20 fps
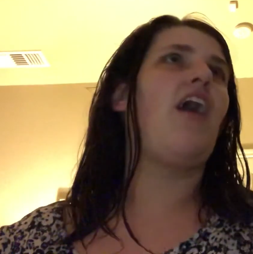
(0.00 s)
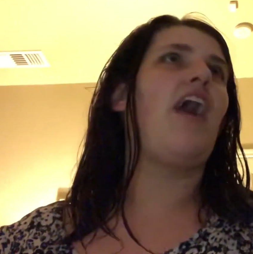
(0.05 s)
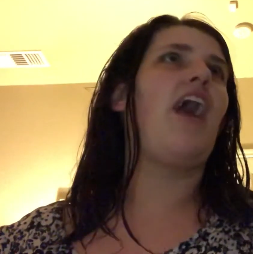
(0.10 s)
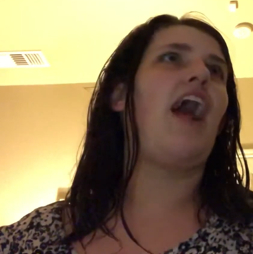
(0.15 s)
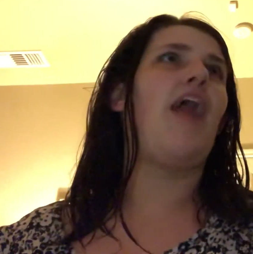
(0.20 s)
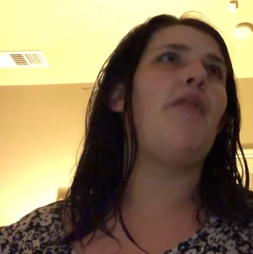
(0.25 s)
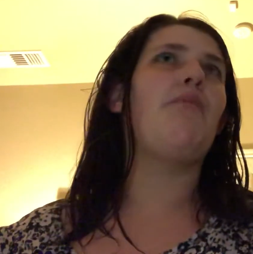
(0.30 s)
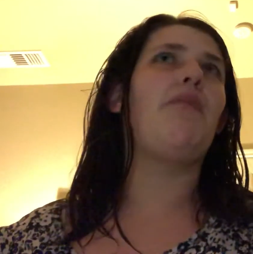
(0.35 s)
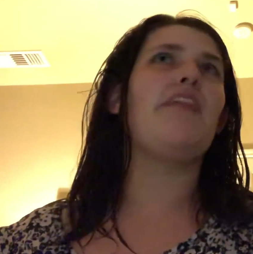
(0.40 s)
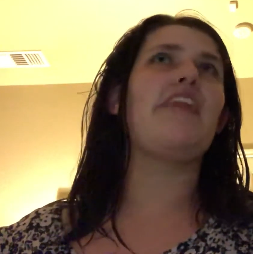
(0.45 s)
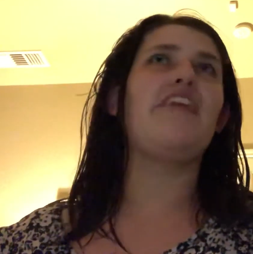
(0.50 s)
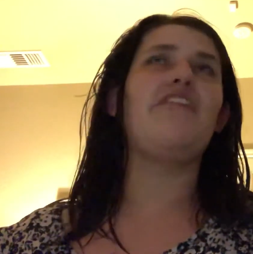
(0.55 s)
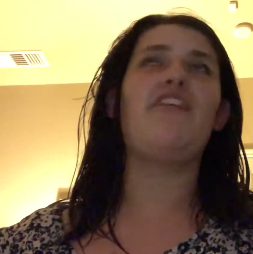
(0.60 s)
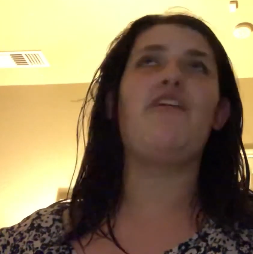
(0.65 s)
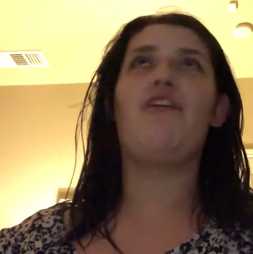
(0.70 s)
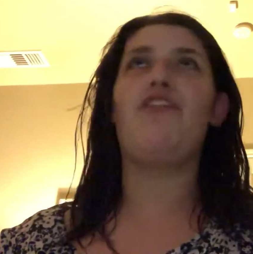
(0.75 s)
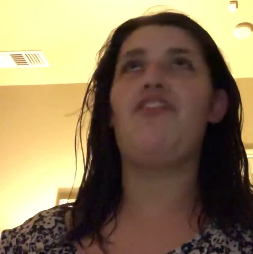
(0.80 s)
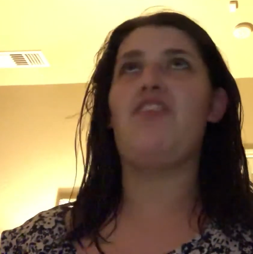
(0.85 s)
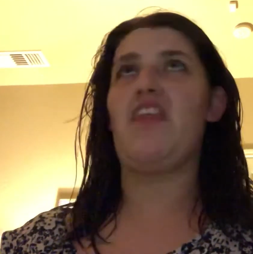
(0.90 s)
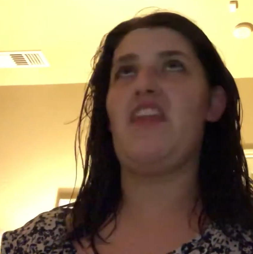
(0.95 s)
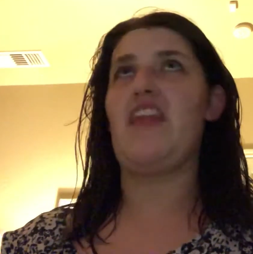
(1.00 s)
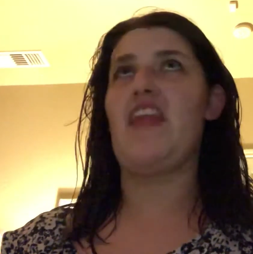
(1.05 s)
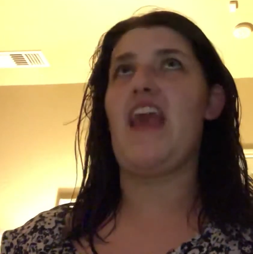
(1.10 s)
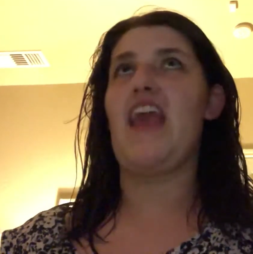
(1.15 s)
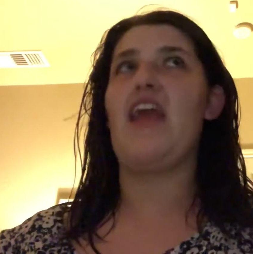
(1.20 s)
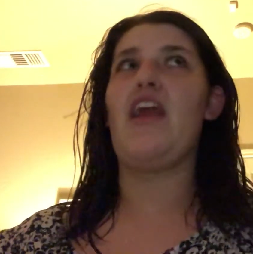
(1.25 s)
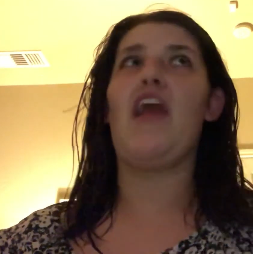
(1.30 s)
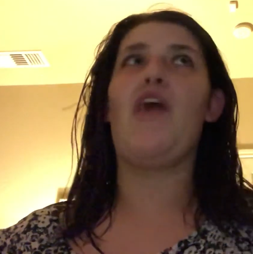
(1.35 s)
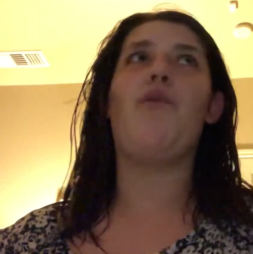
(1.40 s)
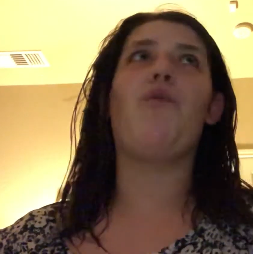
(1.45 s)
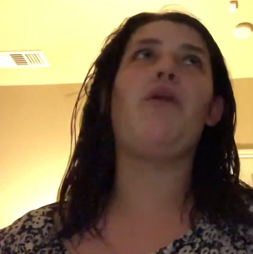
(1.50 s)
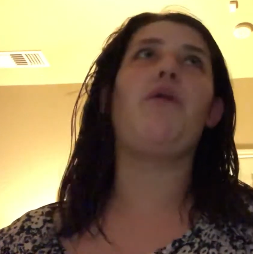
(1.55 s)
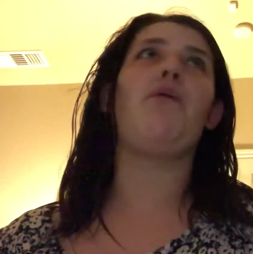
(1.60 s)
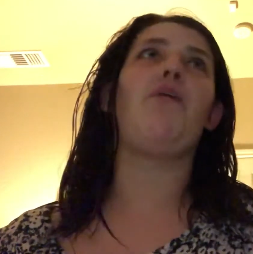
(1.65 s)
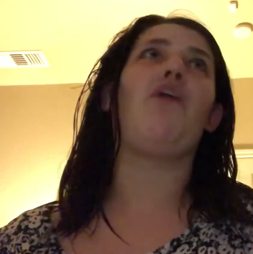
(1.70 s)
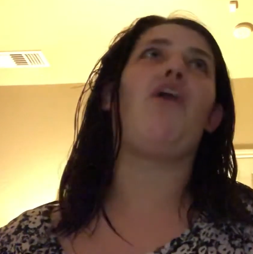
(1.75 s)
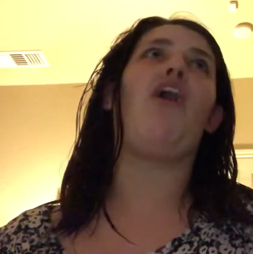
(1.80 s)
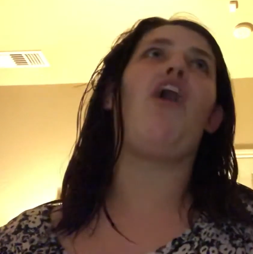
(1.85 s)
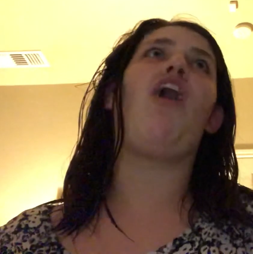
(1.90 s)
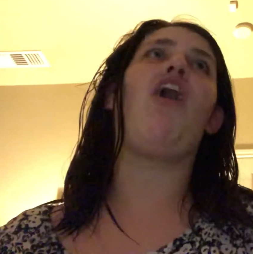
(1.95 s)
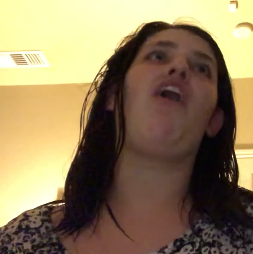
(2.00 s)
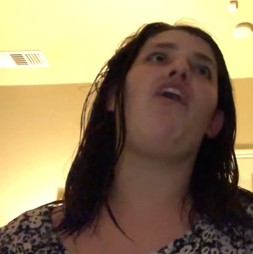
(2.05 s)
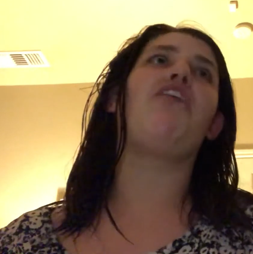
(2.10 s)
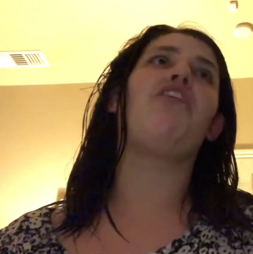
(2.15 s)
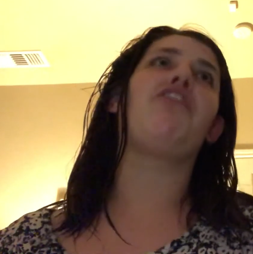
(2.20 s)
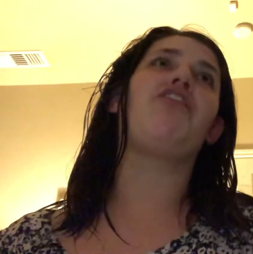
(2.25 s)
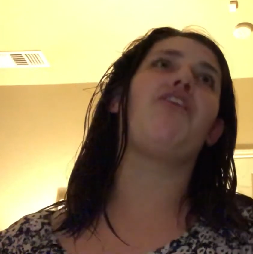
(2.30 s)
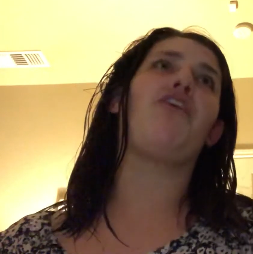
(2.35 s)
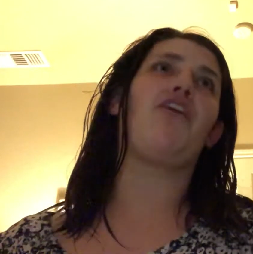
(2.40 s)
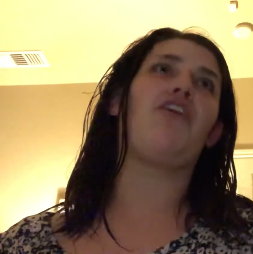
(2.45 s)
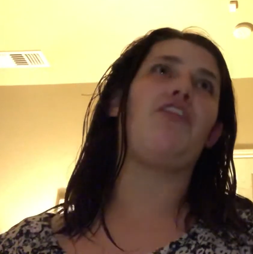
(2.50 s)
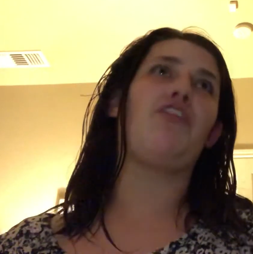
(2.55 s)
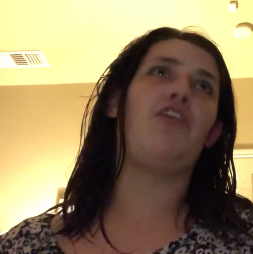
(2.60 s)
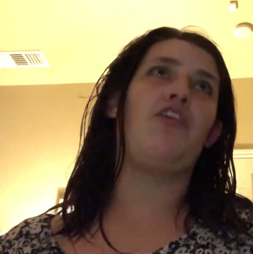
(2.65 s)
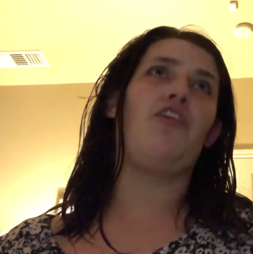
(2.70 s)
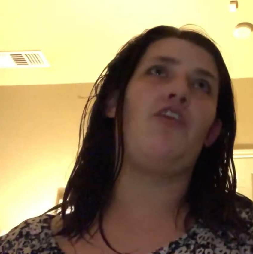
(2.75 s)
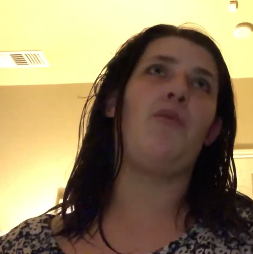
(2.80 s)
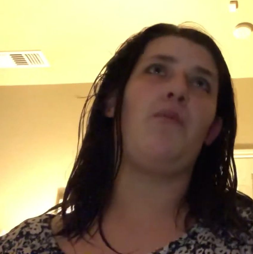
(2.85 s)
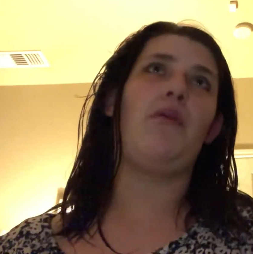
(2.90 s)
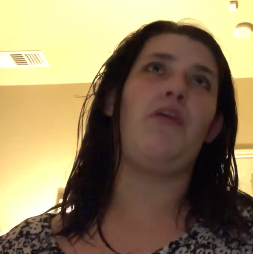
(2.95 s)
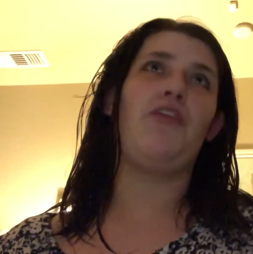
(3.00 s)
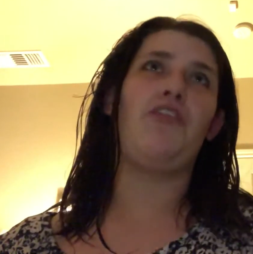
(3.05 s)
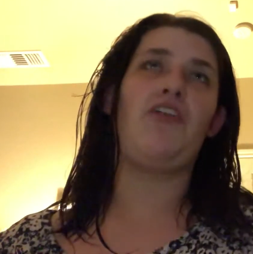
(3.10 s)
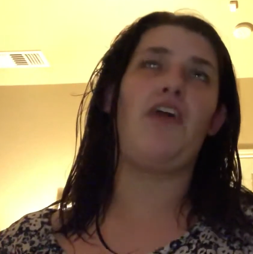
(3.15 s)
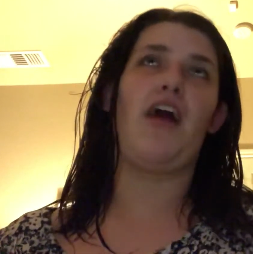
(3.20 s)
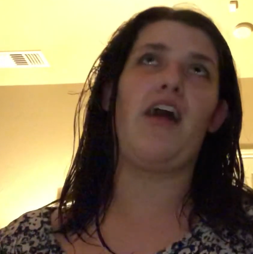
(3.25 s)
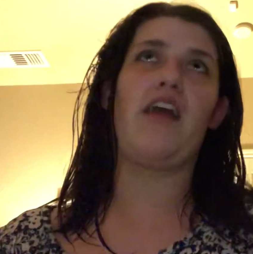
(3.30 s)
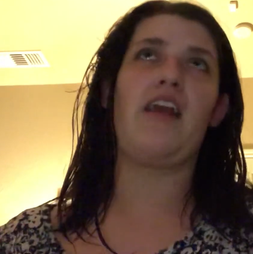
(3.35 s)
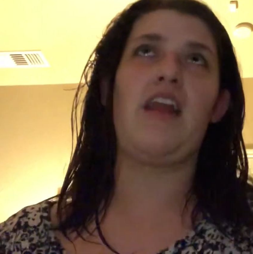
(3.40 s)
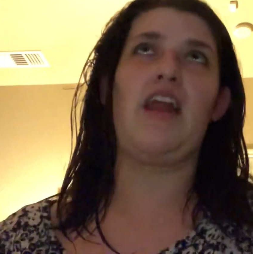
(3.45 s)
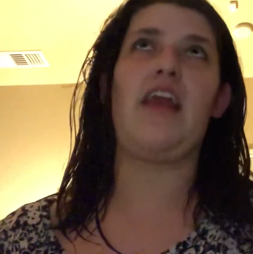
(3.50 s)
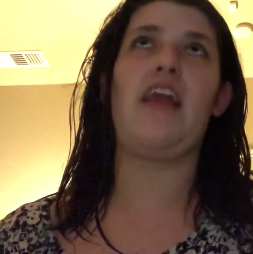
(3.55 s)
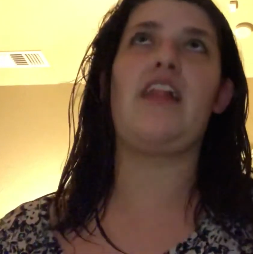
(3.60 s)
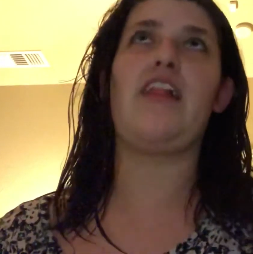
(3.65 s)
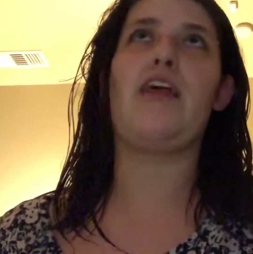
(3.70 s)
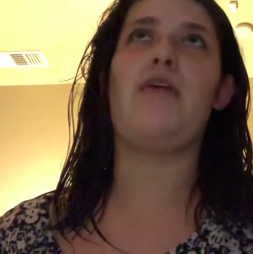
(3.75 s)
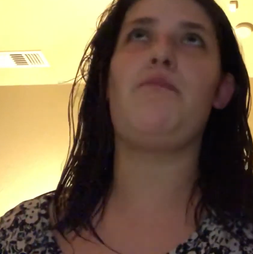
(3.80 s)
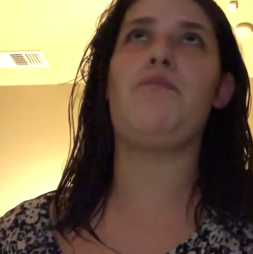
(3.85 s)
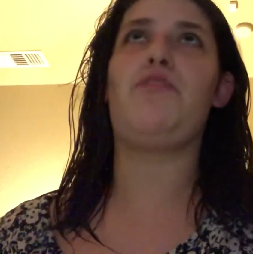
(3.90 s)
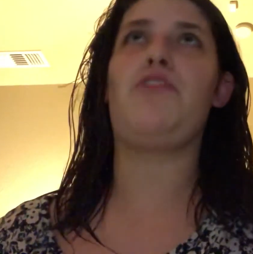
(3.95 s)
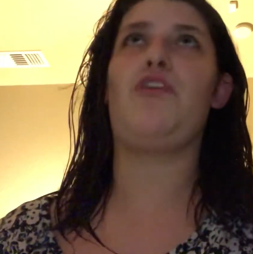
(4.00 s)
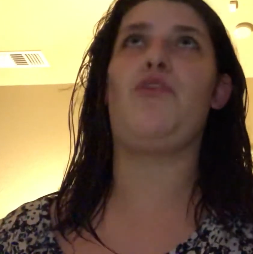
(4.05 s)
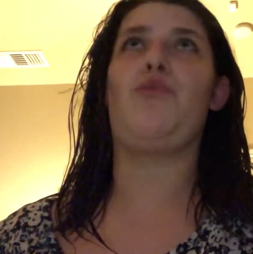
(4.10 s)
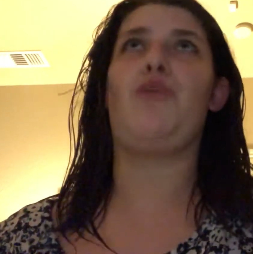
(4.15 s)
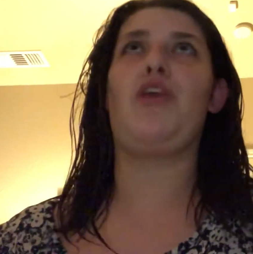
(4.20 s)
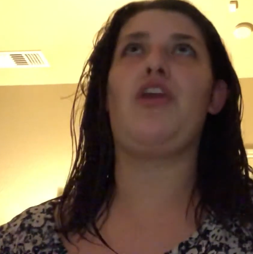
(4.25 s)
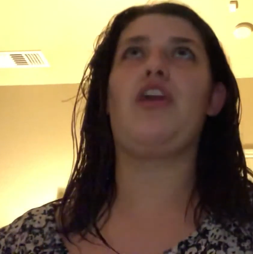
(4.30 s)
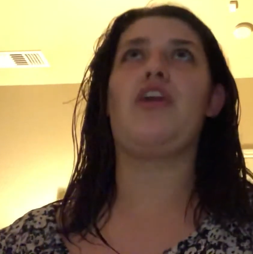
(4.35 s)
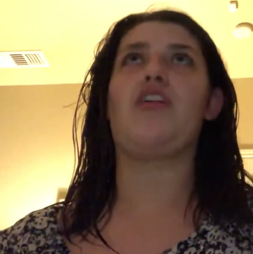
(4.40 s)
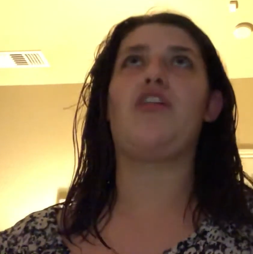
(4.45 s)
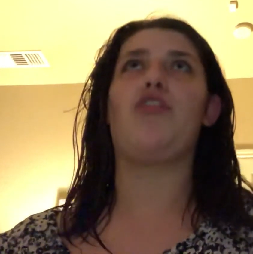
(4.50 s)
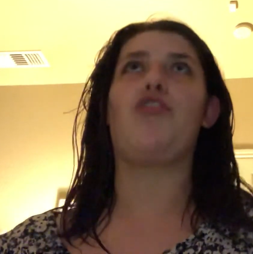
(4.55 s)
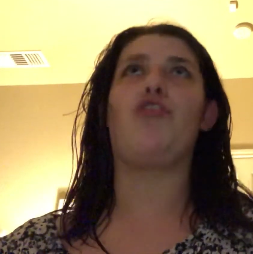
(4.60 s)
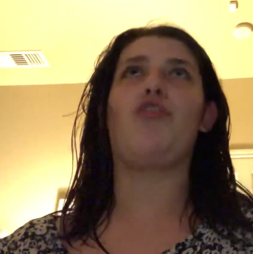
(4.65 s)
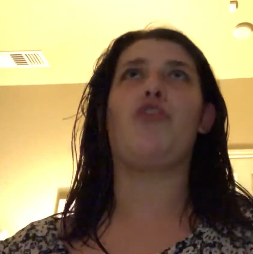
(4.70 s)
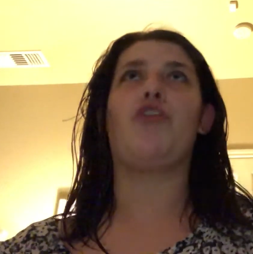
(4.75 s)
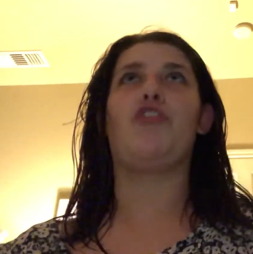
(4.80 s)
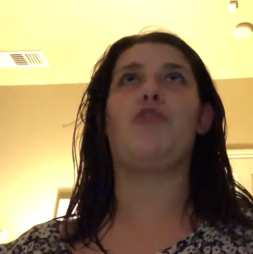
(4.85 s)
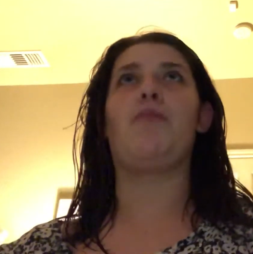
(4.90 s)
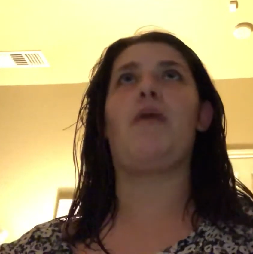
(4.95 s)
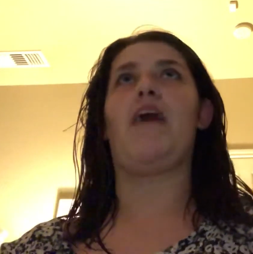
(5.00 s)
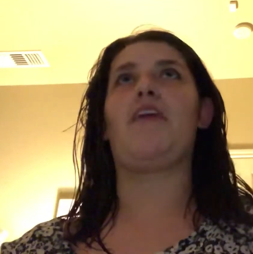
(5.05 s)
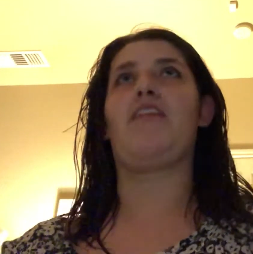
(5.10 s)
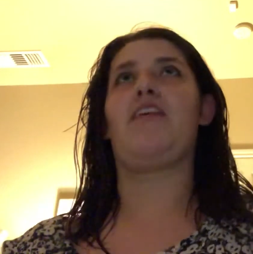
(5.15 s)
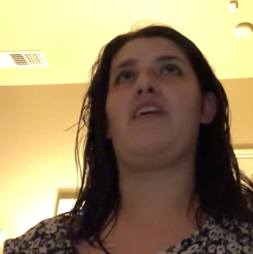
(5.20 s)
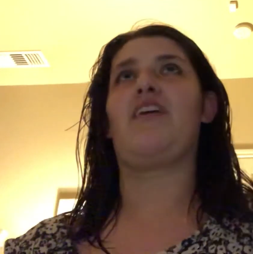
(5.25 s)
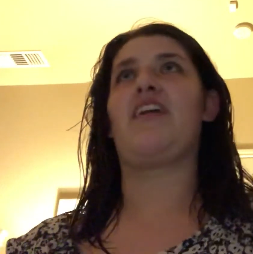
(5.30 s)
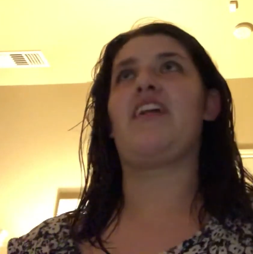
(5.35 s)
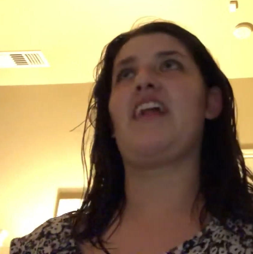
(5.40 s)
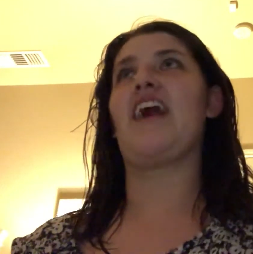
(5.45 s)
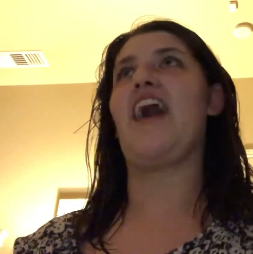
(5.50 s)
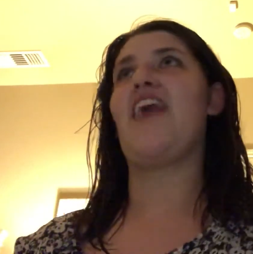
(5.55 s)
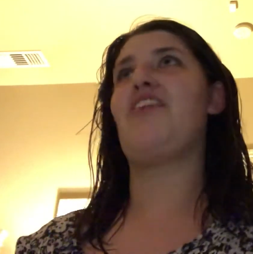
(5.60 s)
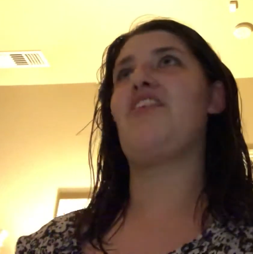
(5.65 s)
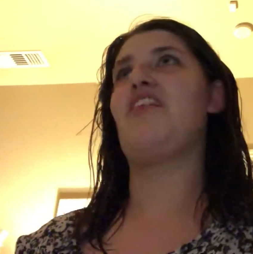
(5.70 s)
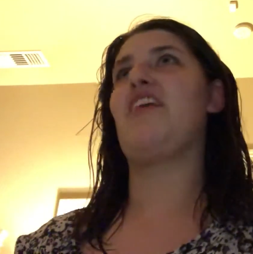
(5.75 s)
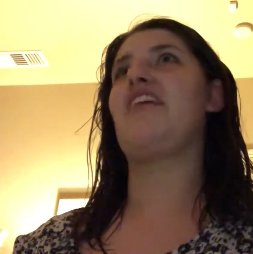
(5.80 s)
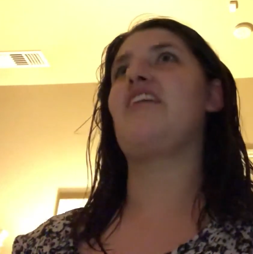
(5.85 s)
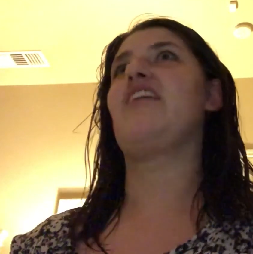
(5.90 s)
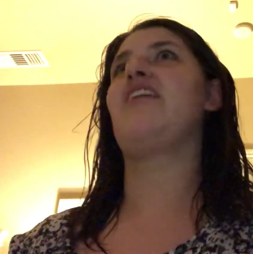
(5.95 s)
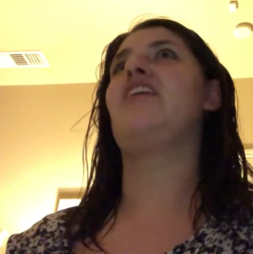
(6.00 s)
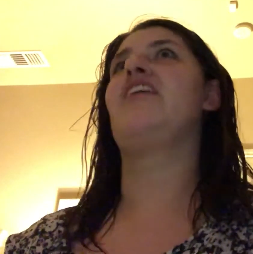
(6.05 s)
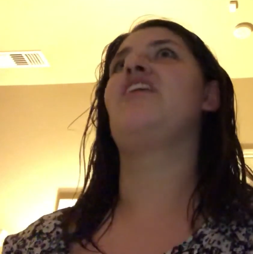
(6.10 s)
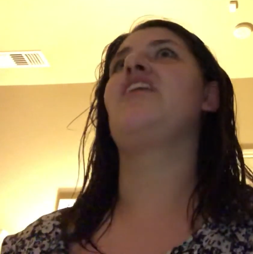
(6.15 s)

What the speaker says: I believe it was the day we were all forced to be stuck in Eclipse and we couldn't switch back to Classic,